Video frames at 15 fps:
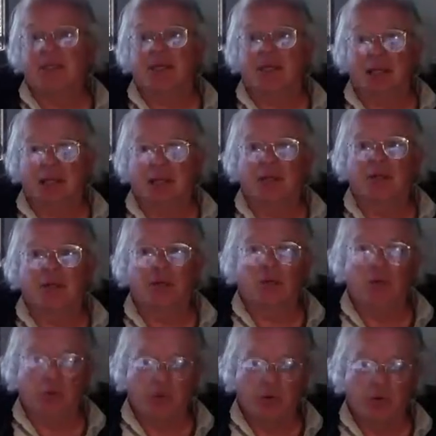and the
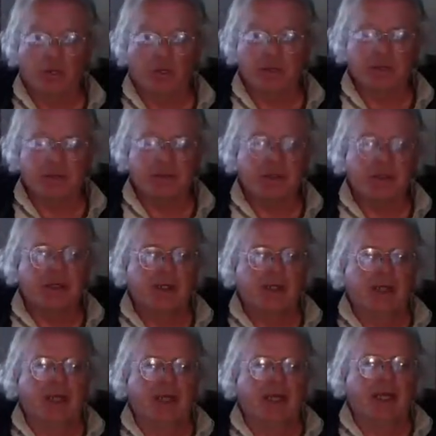Lemurians.
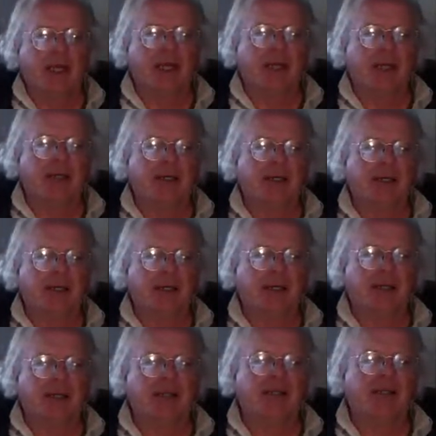And
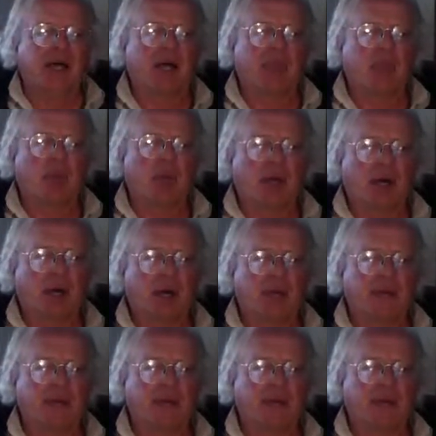as time went on,